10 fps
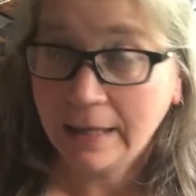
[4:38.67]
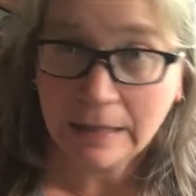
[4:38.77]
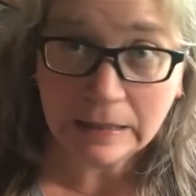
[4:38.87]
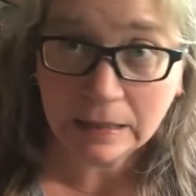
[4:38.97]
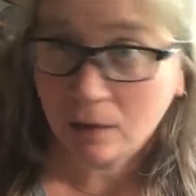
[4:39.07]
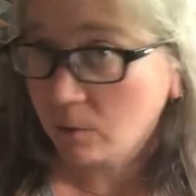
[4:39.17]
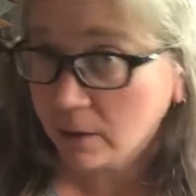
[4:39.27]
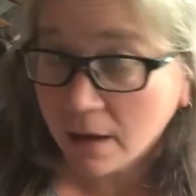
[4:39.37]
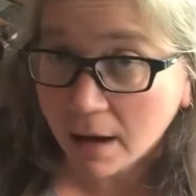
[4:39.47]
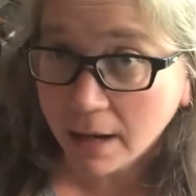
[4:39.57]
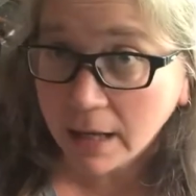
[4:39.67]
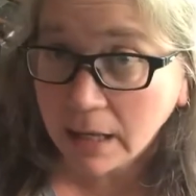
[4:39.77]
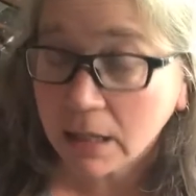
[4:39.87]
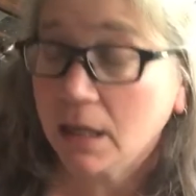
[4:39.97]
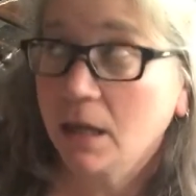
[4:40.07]
in a really hot
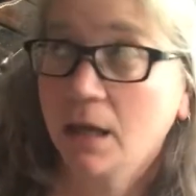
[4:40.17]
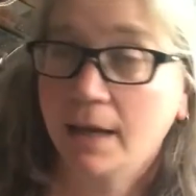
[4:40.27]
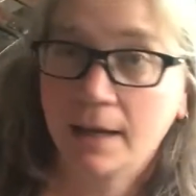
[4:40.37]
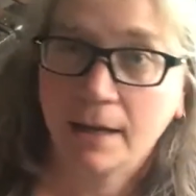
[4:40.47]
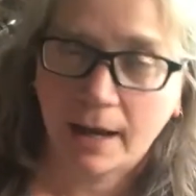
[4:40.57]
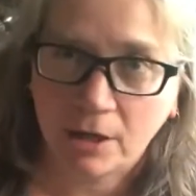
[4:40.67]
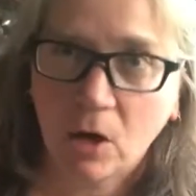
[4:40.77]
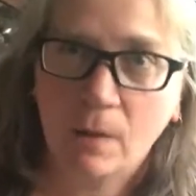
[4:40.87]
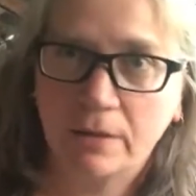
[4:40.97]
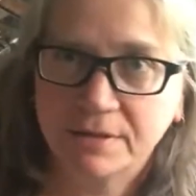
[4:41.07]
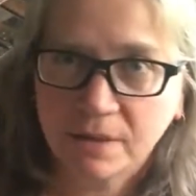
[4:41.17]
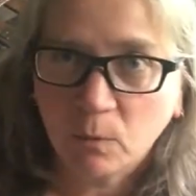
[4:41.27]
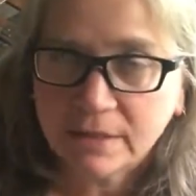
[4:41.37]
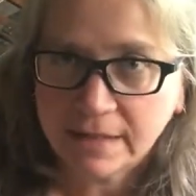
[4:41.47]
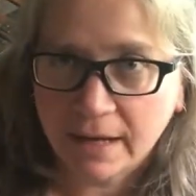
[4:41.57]
hike and I know I was
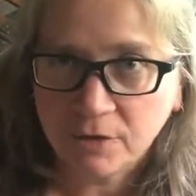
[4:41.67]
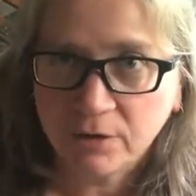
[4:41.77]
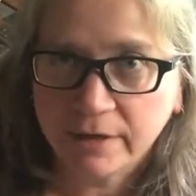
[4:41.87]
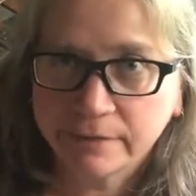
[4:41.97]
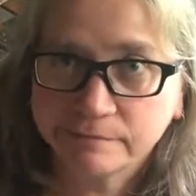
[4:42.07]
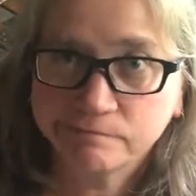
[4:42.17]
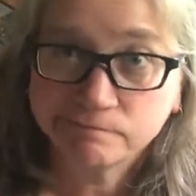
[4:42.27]
somewhat dehydrated.